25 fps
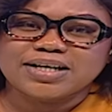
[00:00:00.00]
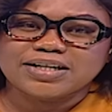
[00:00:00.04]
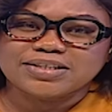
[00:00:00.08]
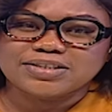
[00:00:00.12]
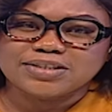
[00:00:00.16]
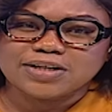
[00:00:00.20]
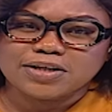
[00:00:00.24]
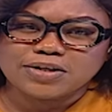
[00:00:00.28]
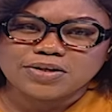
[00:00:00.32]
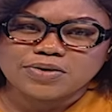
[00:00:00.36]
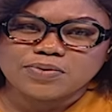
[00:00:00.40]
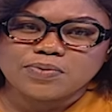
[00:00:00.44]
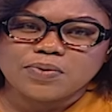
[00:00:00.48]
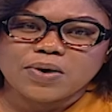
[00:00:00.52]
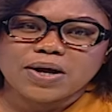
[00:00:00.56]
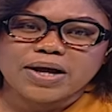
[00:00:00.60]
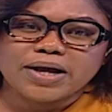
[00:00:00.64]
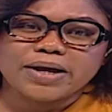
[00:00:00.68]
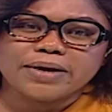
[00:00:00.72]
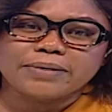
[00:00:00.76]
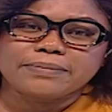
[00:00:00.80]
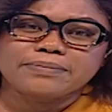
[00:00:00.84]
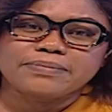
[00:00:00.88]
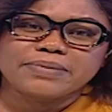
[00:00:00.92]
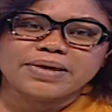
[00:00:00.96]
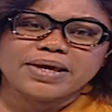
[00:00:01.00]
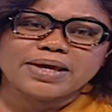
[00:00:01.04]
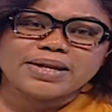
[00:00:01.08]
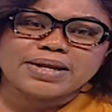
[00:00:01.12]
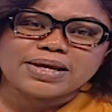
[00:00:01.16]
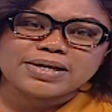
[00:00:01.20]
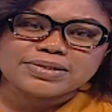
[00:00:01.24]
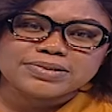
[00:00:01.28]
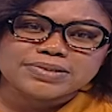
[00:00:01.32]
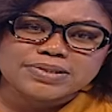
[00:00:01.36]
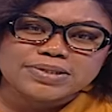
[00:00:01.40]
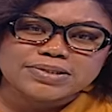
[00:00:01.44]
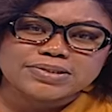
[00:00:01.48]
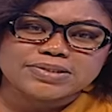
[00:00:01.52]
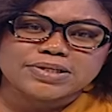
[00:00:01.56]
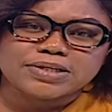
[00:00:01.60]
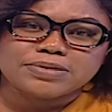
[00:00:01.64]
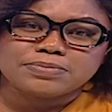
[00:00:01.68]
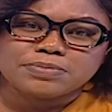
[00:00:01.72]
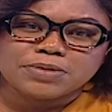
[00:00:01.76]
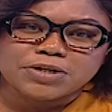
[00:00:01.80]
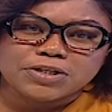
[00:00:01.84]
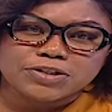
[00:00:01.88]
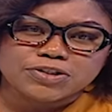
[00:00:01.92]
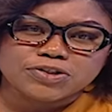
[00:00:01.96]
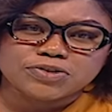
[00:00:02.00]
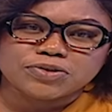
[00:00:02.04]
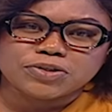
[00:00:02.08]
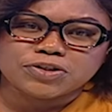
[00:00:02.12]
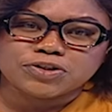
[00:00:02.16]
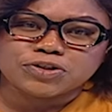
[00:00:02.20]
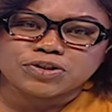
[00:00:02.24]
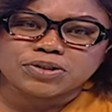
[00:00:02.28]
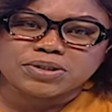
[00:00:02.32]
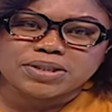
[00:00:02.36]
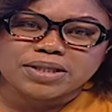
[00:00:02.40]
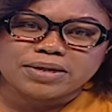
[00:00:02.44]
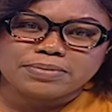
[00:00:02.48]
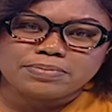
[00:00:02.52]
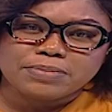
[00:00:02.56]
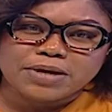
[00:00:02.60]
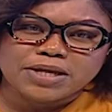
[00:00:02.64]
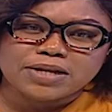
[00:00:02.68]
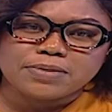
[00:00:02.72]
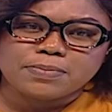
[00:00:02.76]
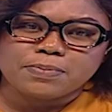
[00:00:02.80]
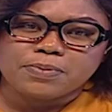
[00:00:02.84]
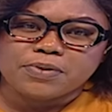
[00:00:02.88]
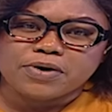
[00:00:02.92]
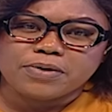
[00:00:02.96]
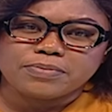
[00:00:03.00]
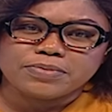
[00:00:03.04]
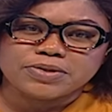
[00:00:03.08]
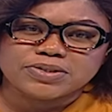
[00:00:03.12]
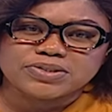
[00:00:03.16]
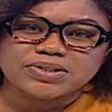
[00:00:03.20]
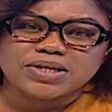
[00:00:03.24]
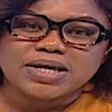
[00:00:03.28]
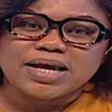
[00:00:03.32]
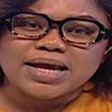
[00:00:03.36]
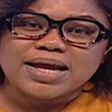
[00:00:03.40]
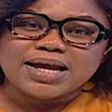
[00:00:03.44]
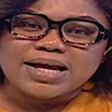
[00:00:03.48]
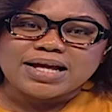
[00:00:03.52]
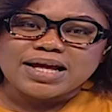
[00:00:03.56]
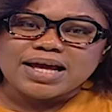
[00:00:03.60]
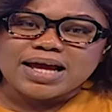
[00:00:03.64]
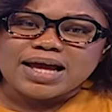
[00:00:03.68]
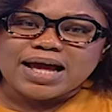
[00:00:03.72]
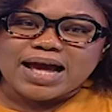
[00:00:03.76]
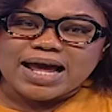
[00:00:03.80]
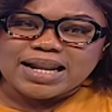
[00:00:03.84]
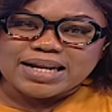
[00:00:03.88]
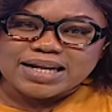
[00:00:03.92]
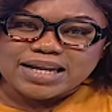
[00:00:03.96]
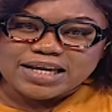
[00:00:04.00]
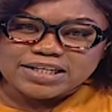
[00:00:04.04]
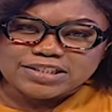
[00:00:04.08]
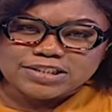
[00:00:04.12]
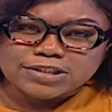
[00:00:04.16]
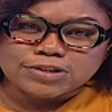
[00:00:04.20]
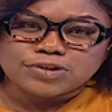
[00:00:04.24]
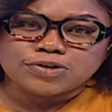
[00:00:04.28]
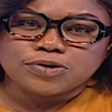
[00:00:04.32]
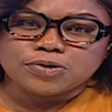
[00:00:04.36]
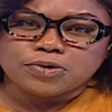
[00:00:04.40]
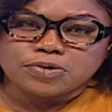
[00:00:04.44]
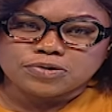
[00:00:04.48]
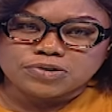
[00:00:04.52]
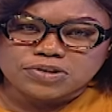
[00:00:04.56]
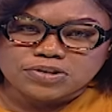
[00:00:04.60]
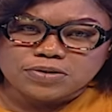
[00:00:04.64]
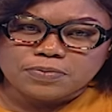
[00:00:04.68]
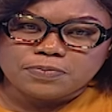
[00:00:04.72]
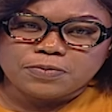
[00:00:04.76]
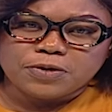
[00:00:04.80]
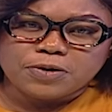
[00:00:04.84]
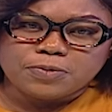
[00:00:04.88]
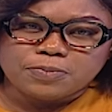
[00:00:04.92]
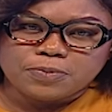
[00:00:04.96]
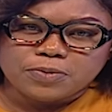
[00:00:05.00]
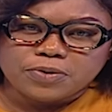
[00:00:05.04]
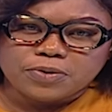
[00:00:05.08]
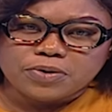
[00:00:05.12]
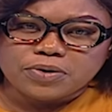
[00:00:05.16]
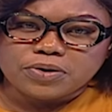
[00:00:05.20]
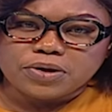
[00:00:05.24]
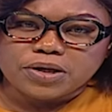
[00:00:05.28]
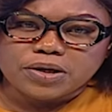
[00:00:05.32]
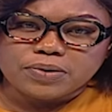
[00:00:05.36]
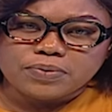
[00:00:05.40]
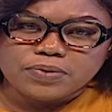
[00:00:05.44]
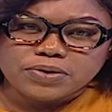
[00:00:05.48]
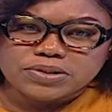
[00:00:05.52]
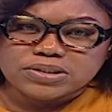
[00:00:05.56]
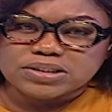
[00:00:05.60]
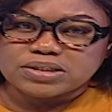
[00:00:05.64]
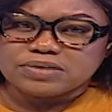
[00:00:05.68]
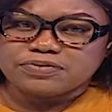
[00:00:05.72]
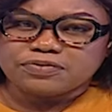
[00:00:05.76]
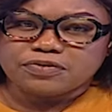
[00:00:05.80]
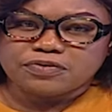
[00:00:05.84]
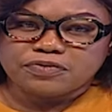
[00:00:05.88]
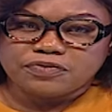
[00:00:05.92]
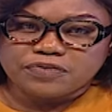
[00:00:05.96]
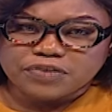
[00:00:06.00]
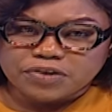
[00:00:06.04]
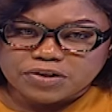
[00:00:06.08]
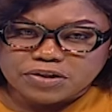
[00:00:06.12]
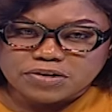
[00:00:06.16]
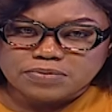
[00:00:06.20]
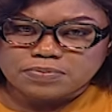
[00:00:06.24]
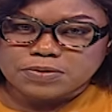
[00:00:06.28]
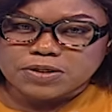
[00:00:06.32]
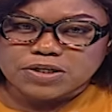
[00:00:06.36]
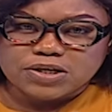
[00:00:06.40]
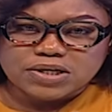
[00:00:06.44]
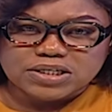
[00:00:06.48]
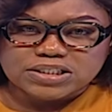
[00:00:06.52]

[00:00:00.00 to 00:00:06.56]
And I'll tell you why. It is this administration that made a promise and later told the people it was not fulfilled